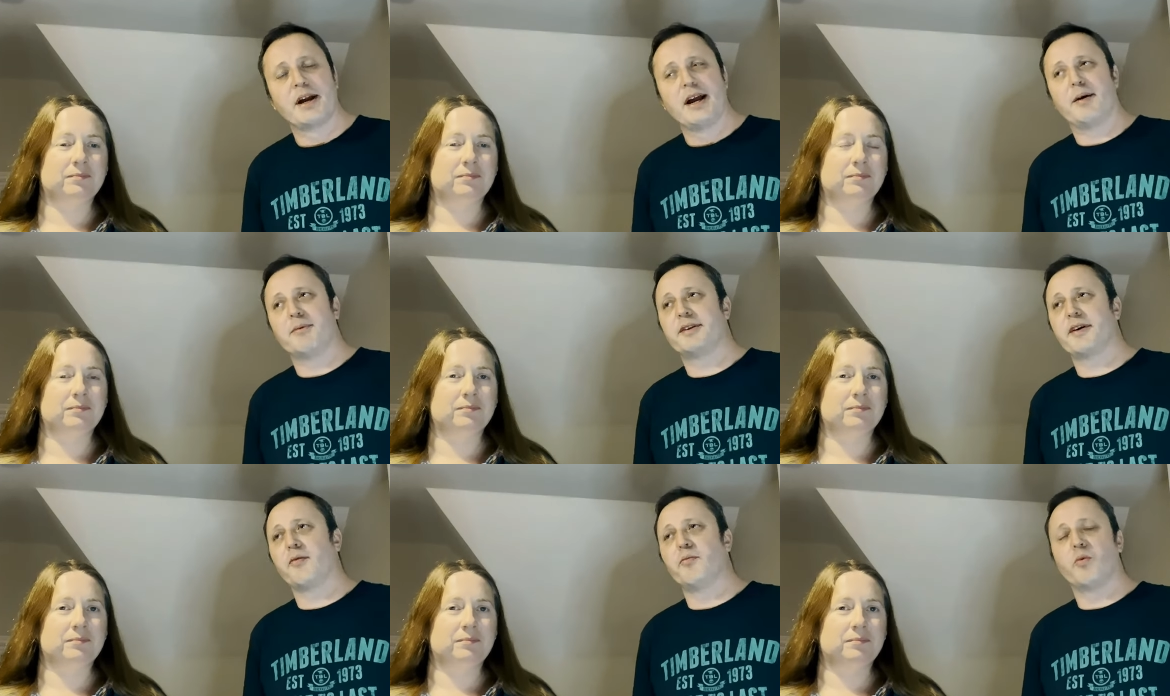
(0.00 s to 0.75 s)
Speaker 1: And we
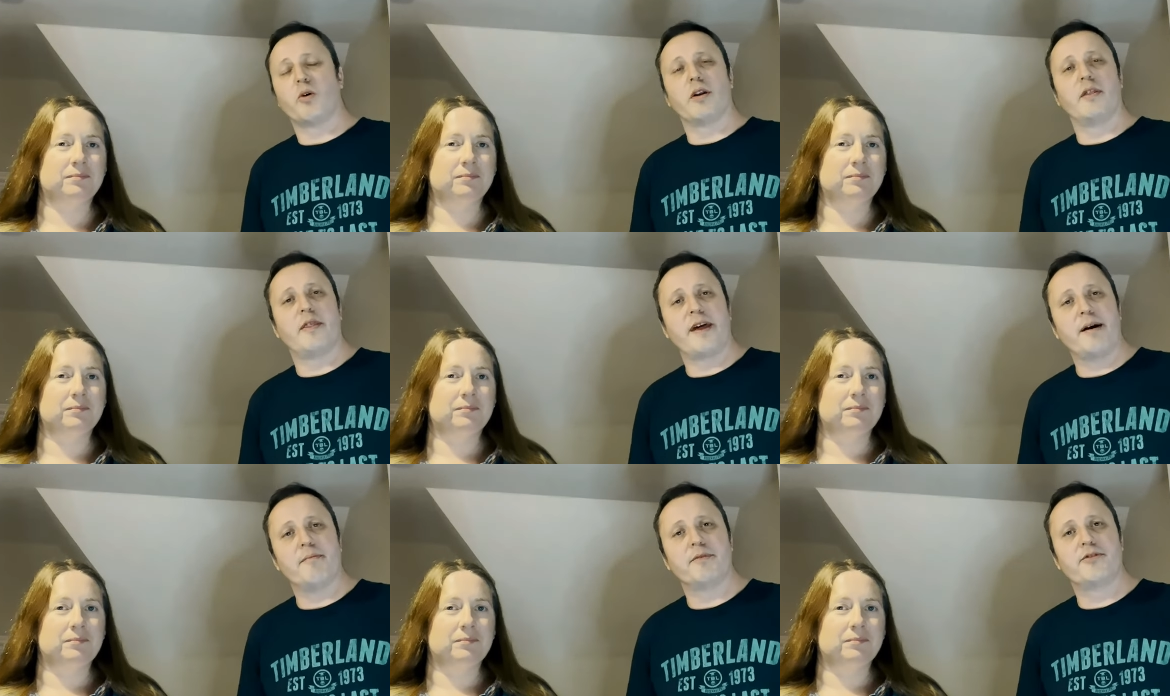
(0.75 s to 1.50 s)
don't want
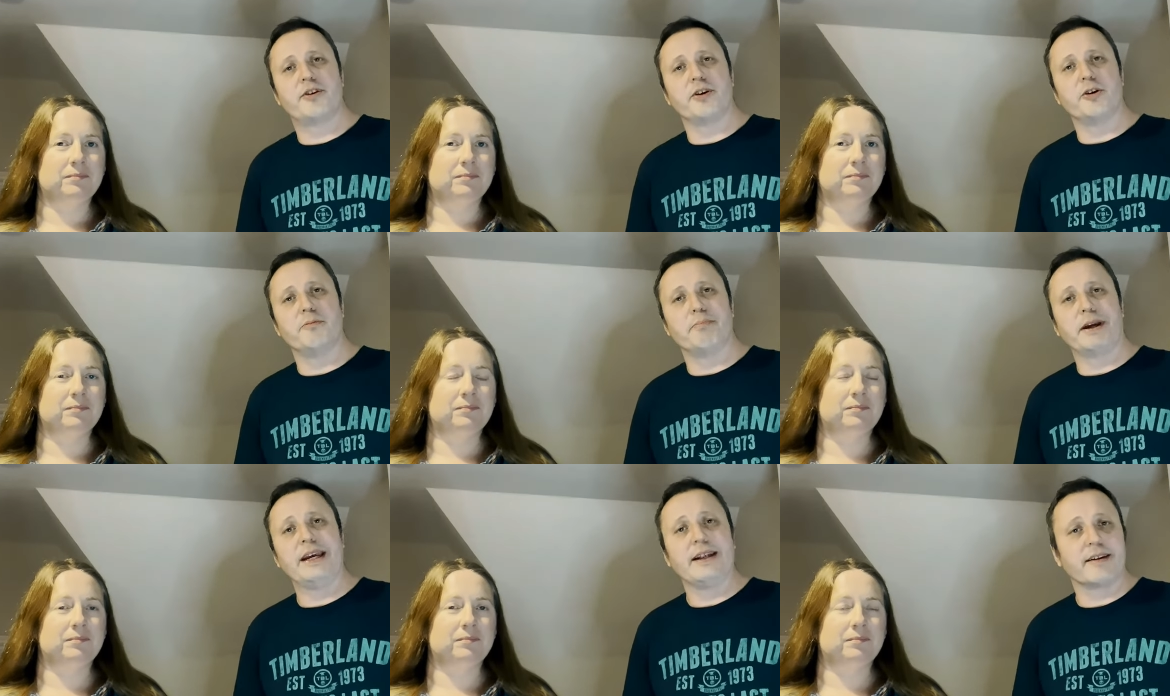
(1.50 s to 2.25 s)
them to
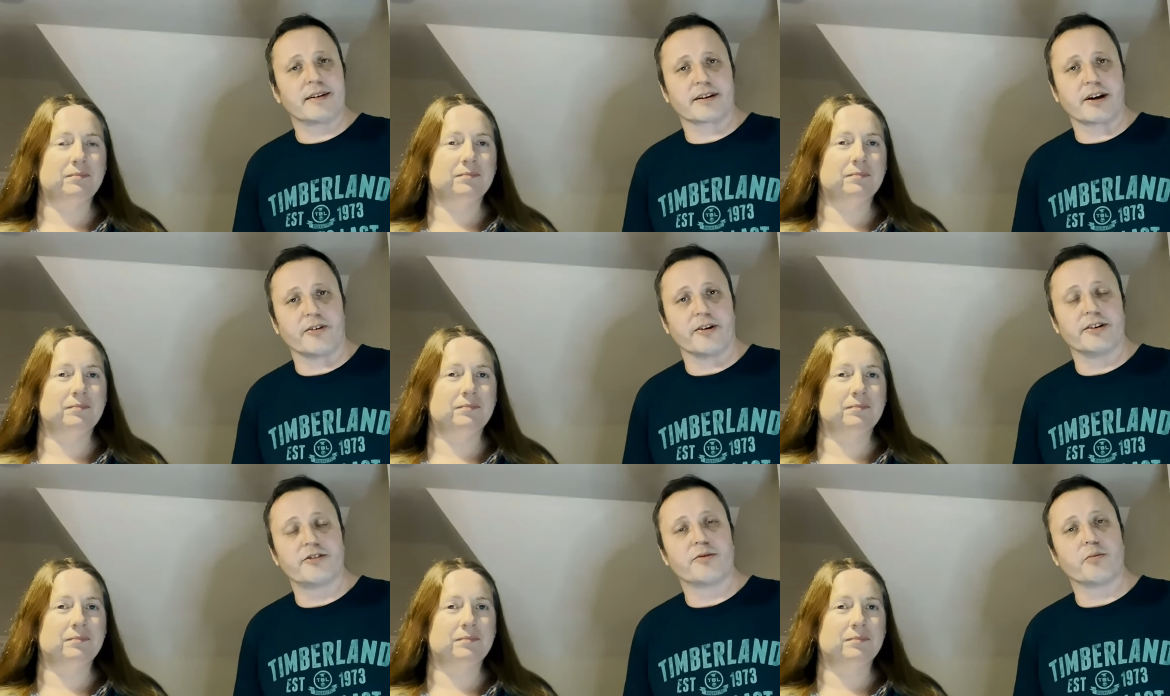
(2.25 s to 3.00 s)
be
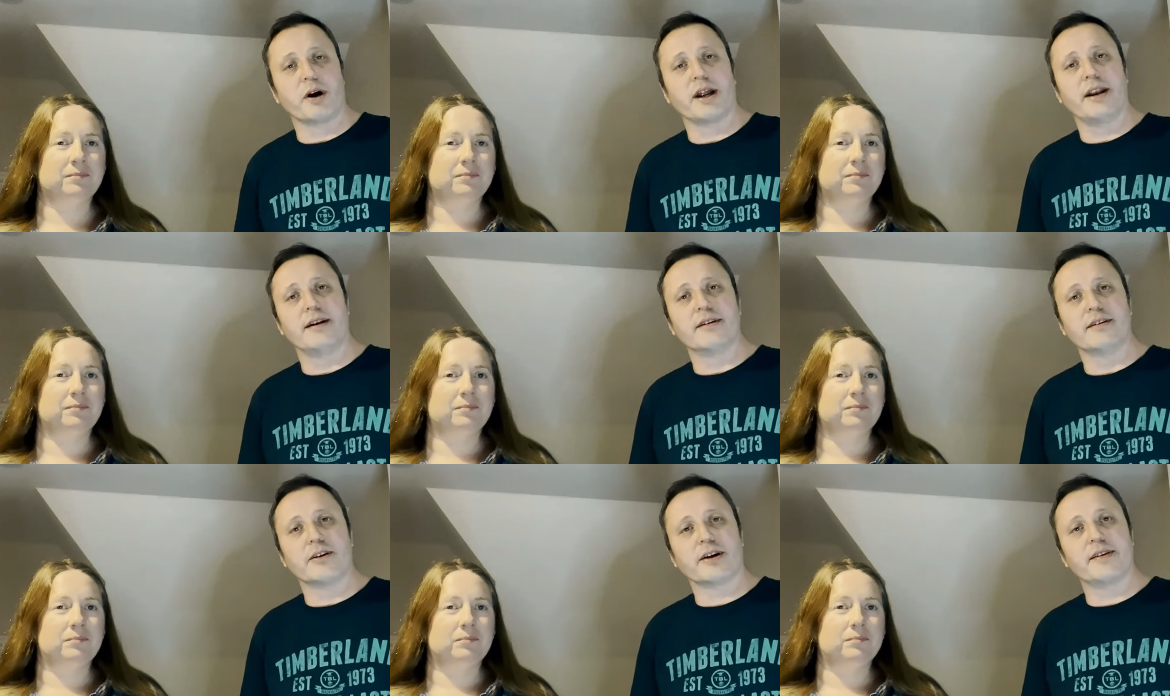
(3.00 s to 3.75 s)
discouraged when
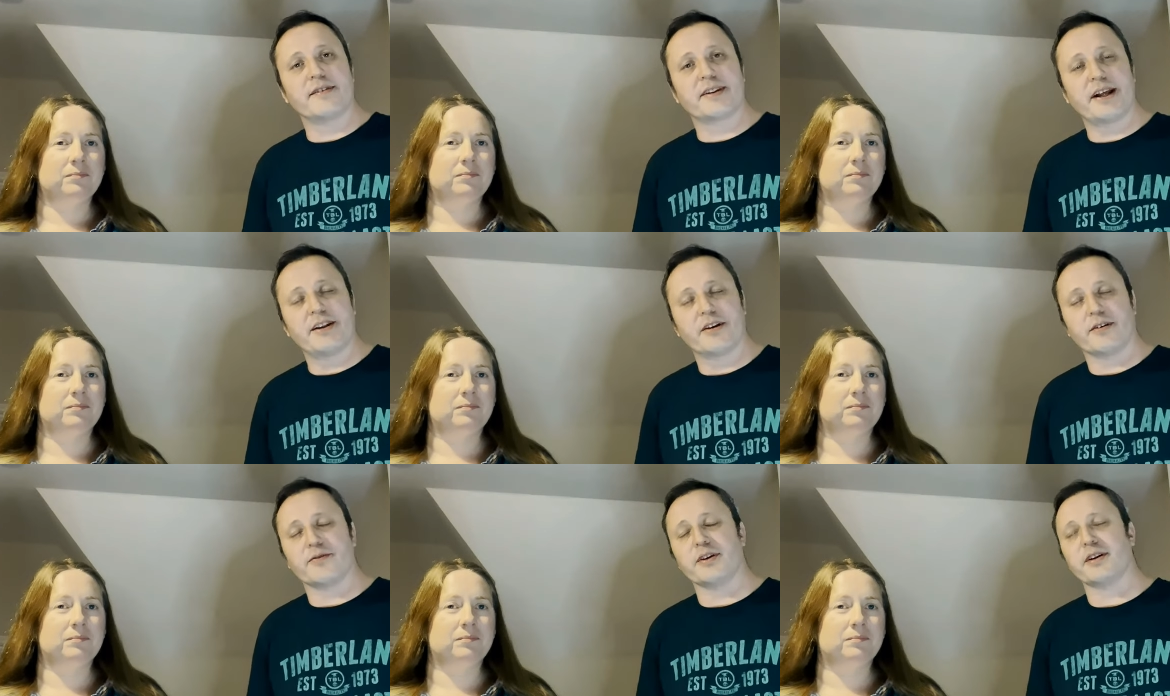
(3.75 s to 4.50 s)
looking to send an offer.